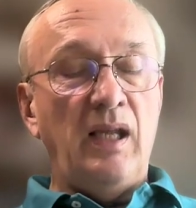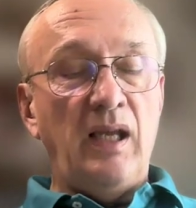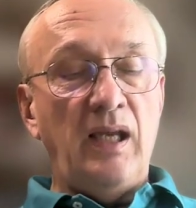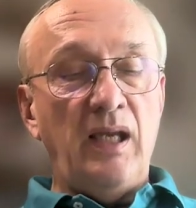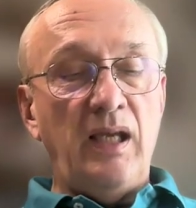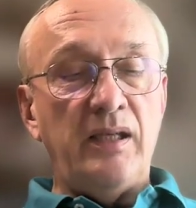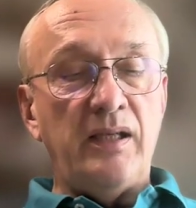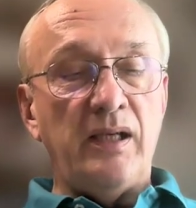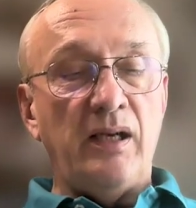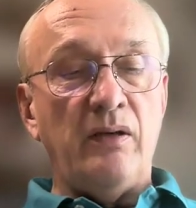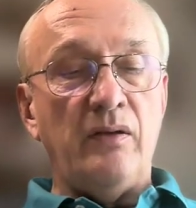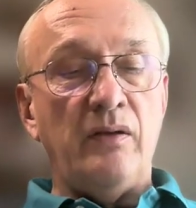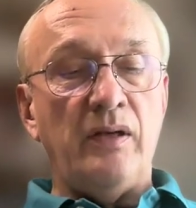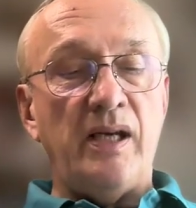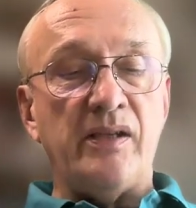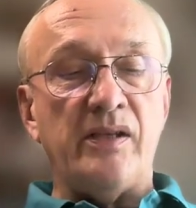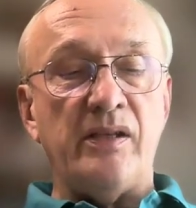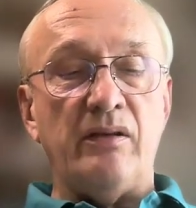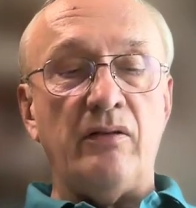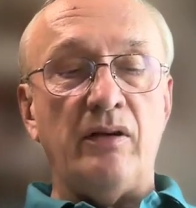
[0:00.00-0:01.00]
Eitaro
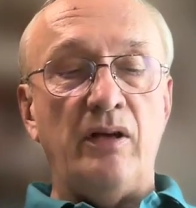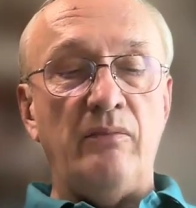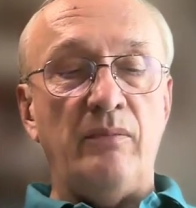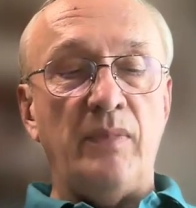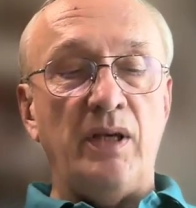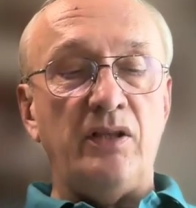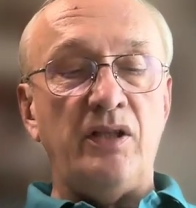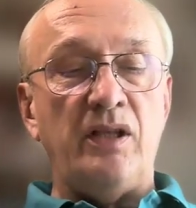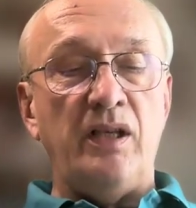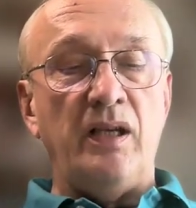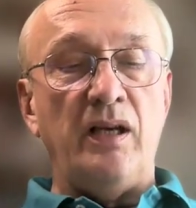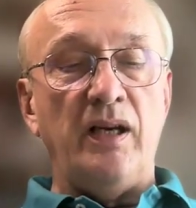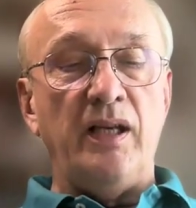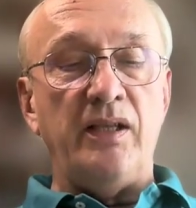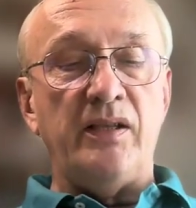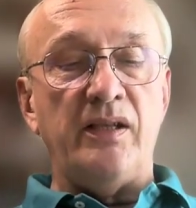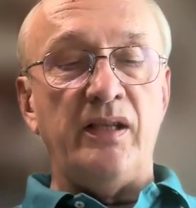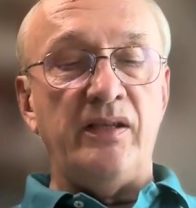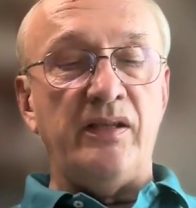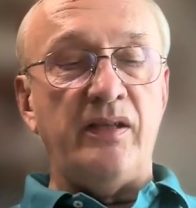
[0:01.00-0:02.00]
hasn't grown much in
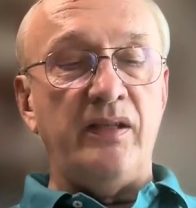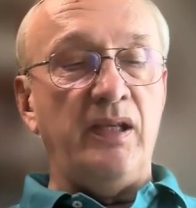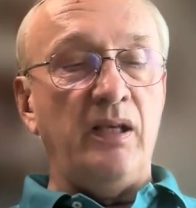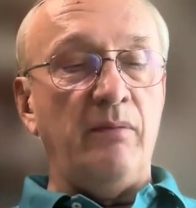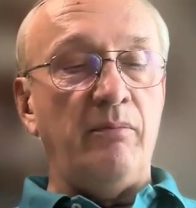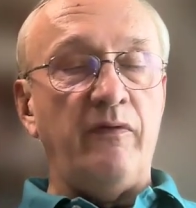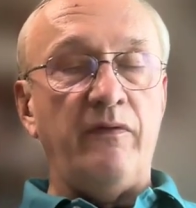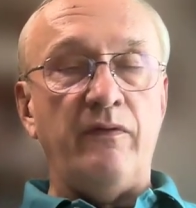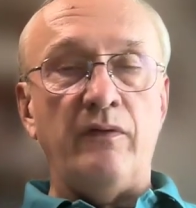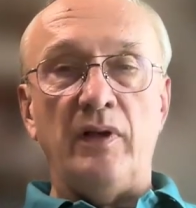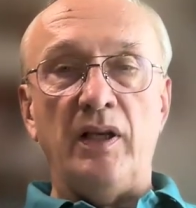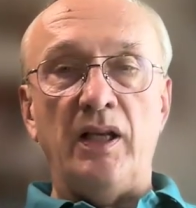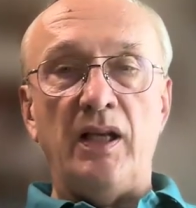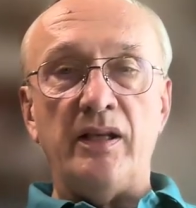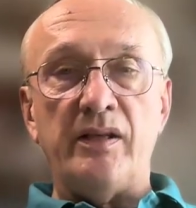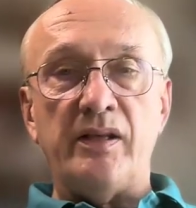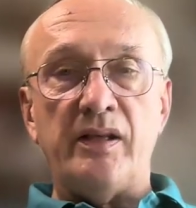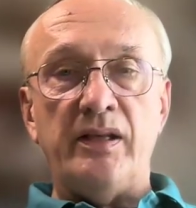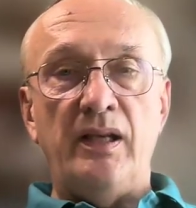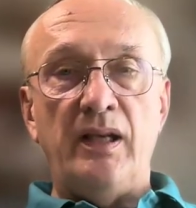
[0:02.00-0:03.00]
height since the year before
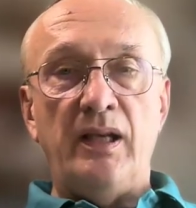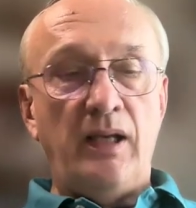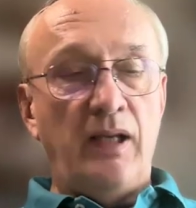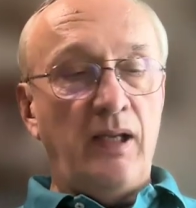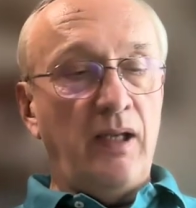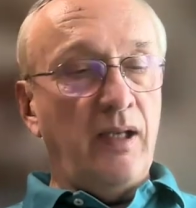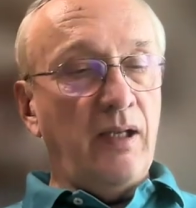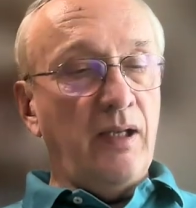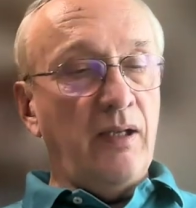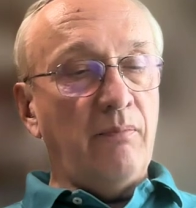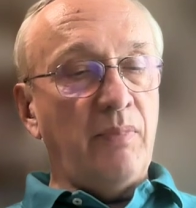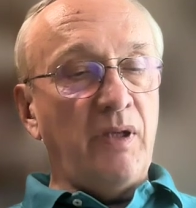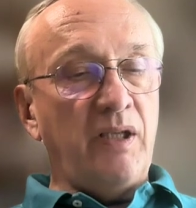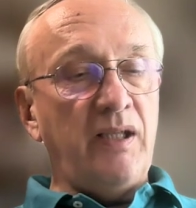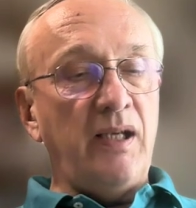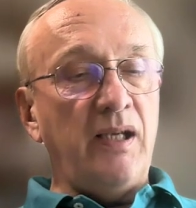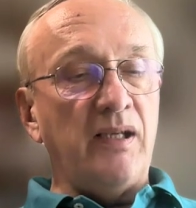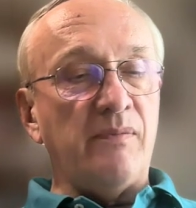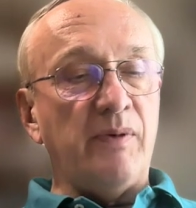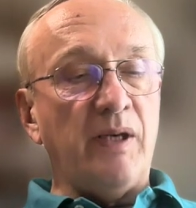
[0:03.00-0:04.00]
last, but
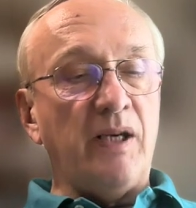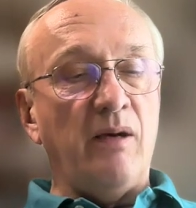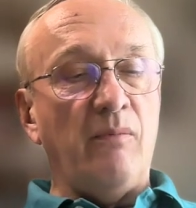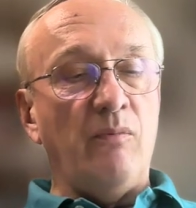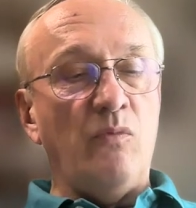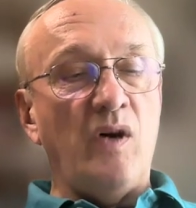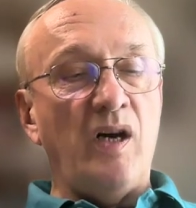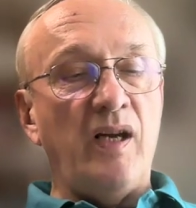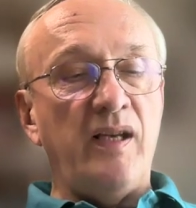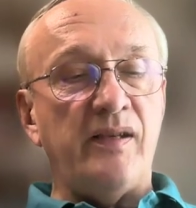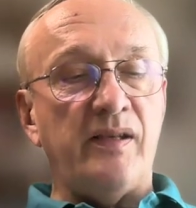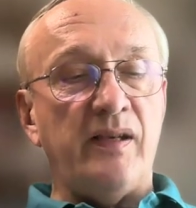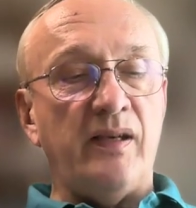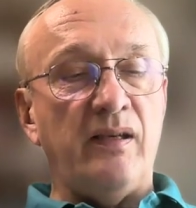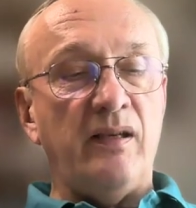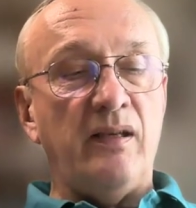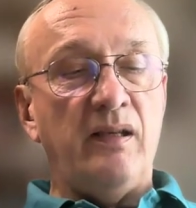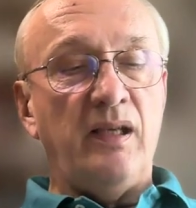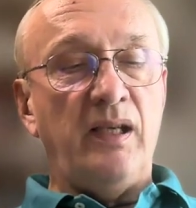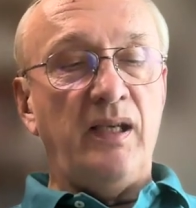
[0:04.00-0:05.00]
he has become
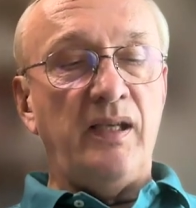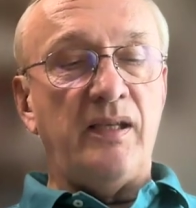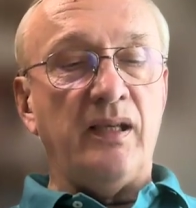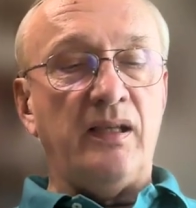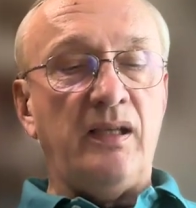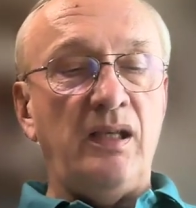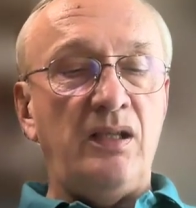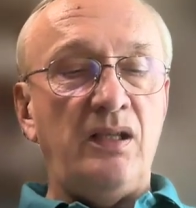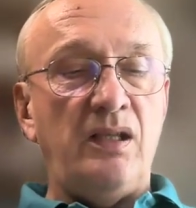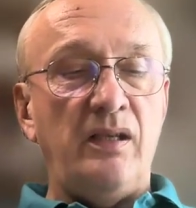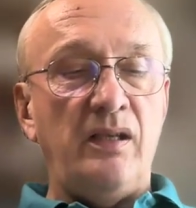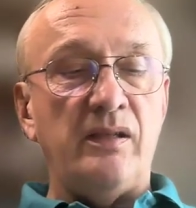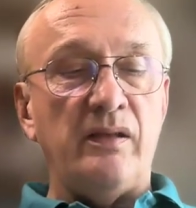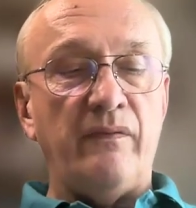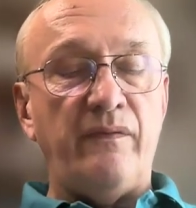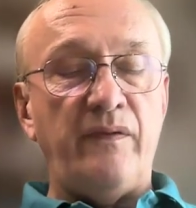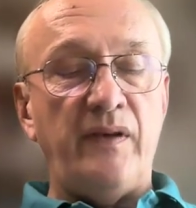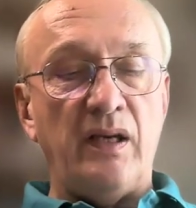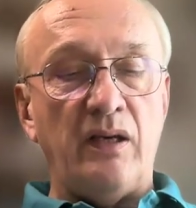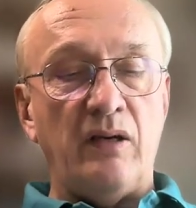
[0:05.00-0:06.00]
wiser. Hisakichi is of
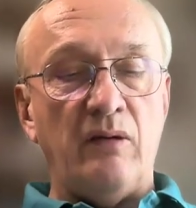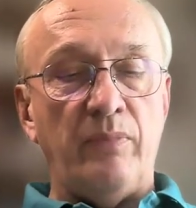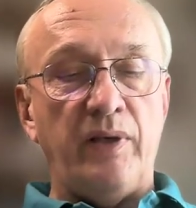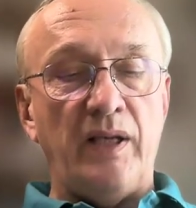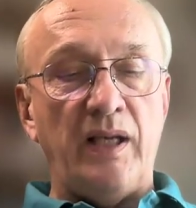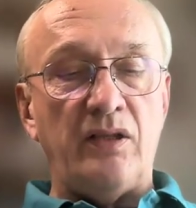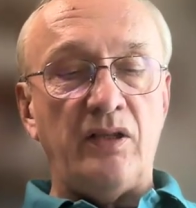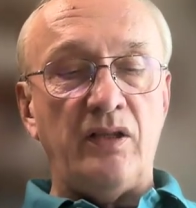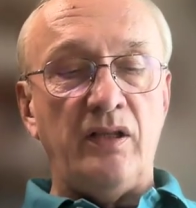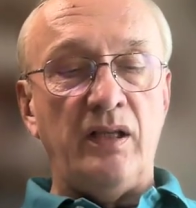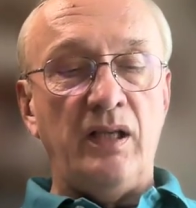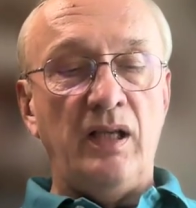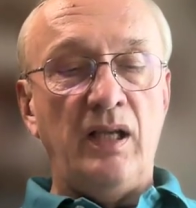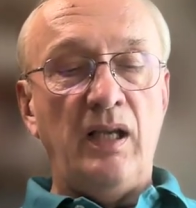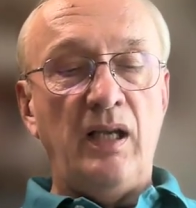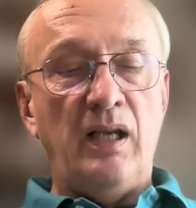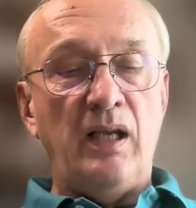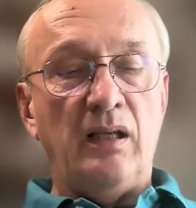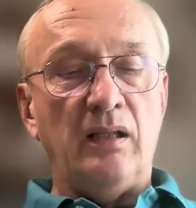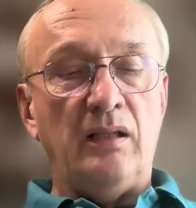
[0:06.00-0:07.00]
fair complexion
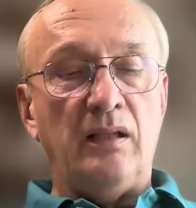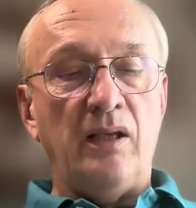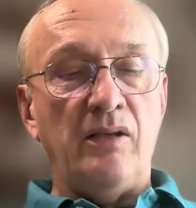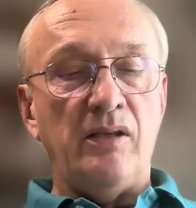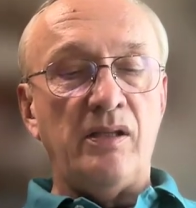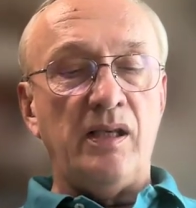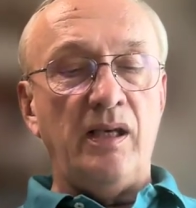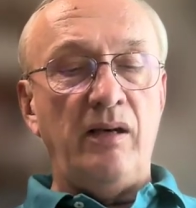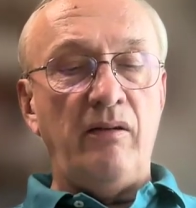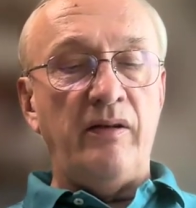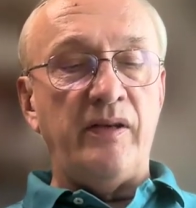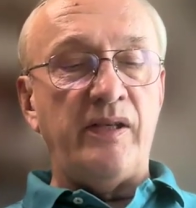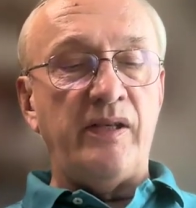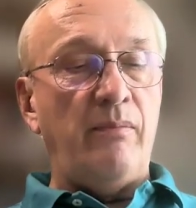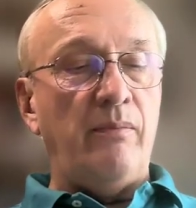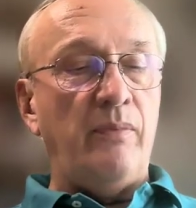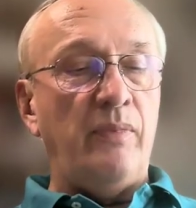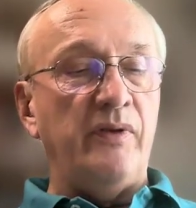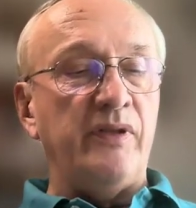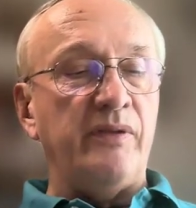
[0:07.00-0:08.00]
and closely
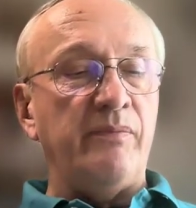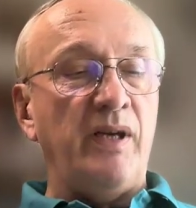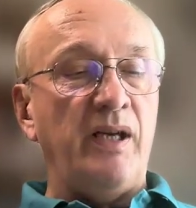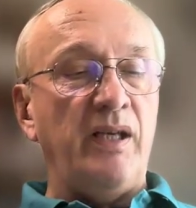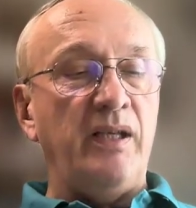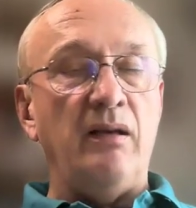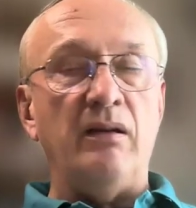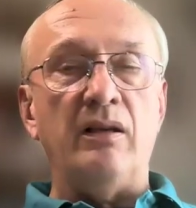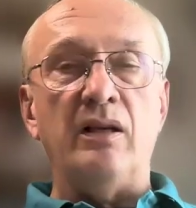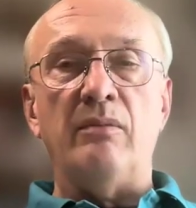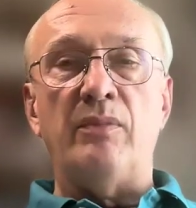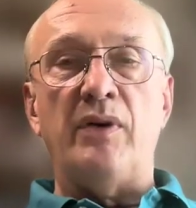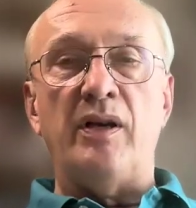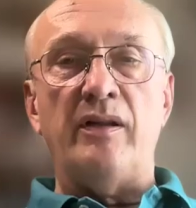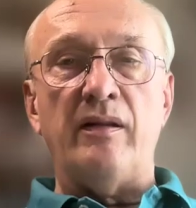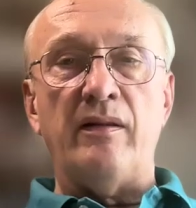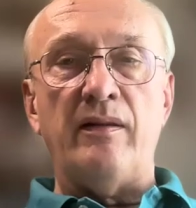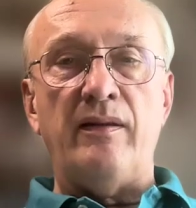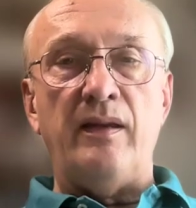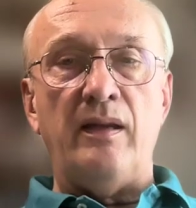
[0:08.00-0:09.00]
resembles my younger
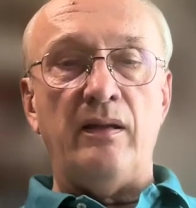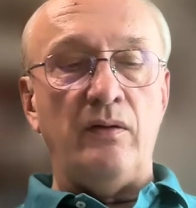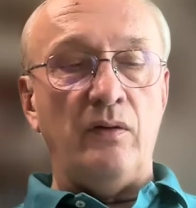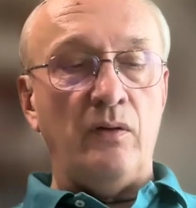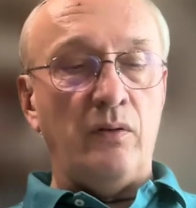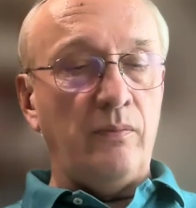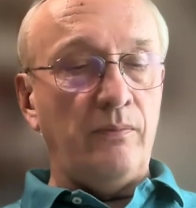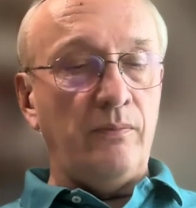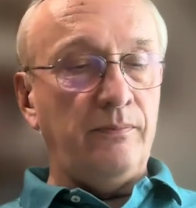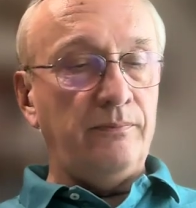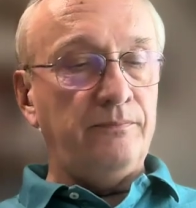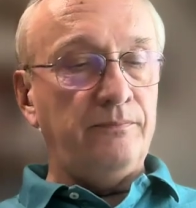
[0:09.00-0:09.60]
brother Theodore.